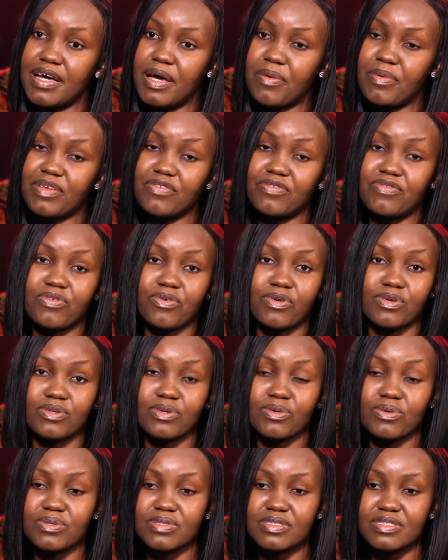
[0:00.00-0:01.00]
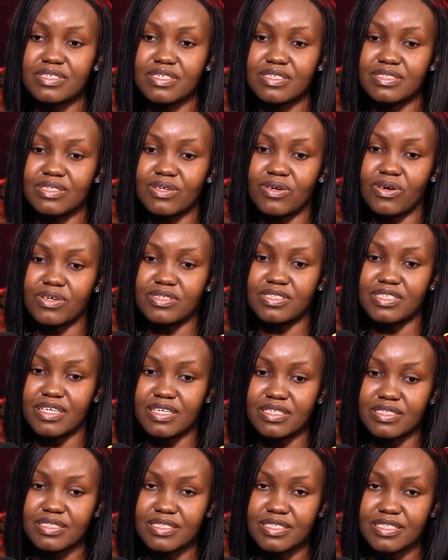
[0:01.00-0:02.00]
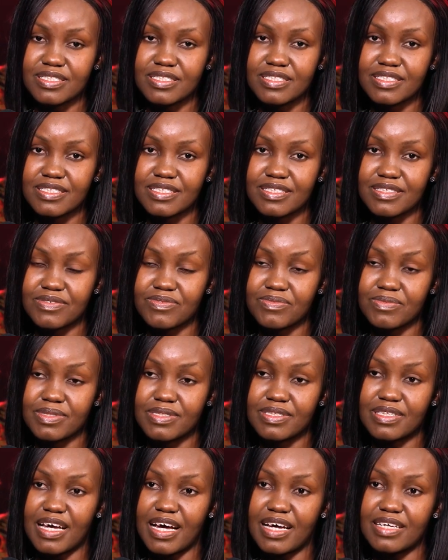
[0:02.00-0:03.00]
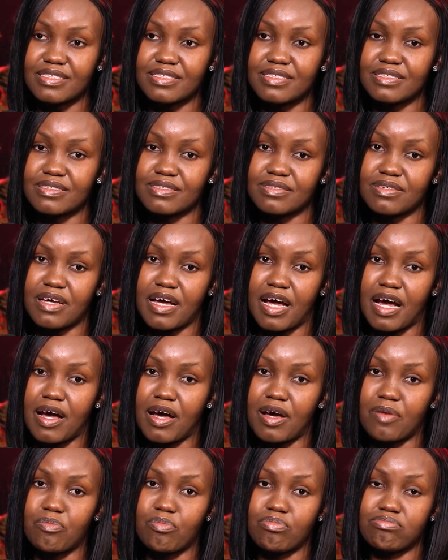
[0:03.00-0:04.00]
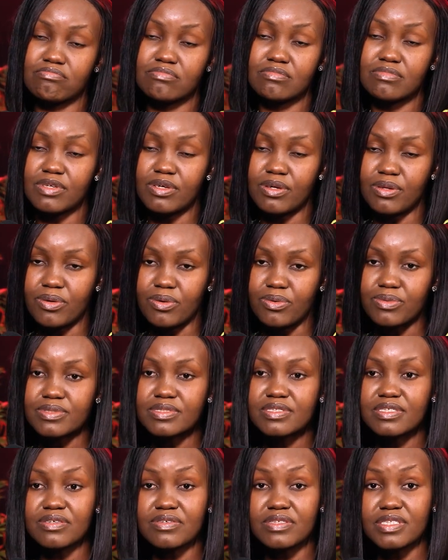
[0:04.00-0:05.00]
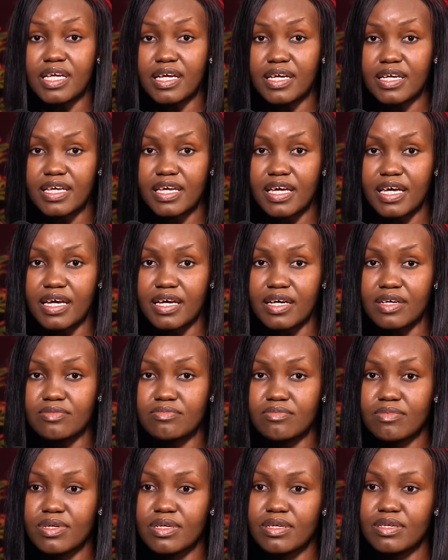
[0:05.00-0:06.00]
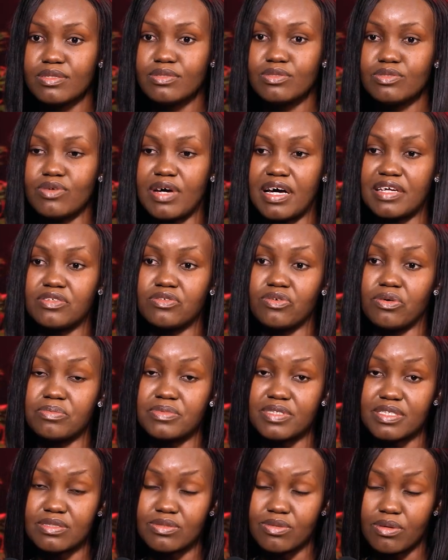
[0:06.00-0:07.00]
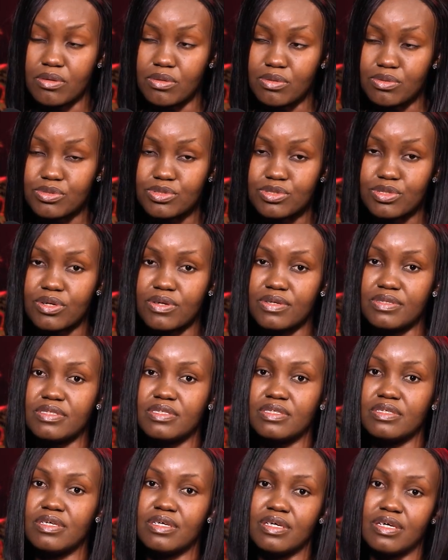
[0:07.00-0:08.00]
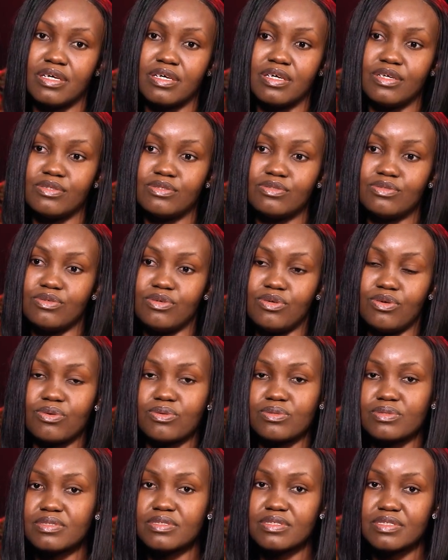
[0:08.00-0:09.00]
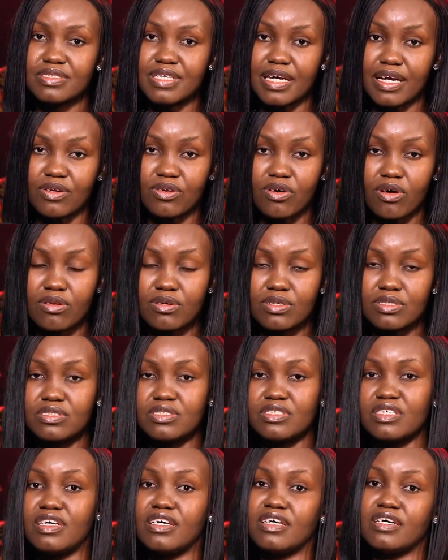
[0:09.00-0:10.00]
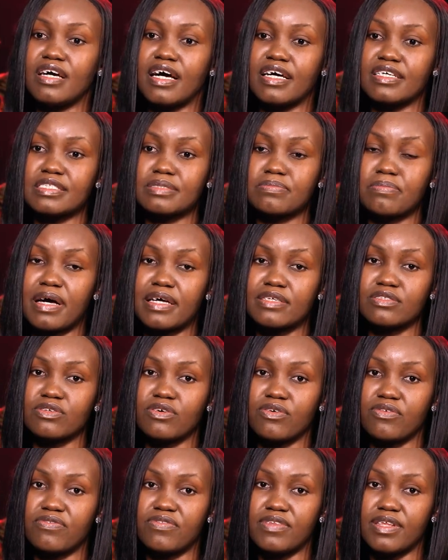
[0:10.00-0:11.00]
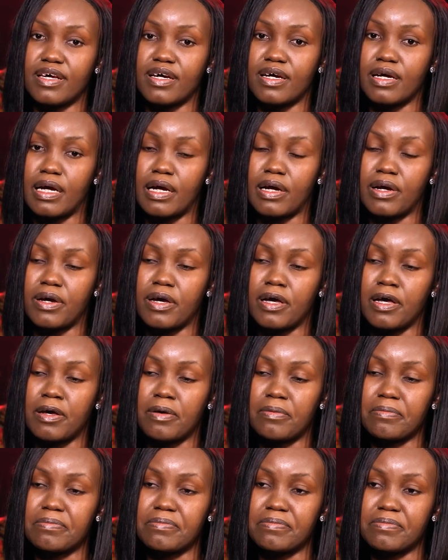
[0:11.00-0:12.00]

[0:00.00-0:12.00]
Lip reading: I mean, for those in the audience that are, still thinking to adopt a solution, to use technology as part of their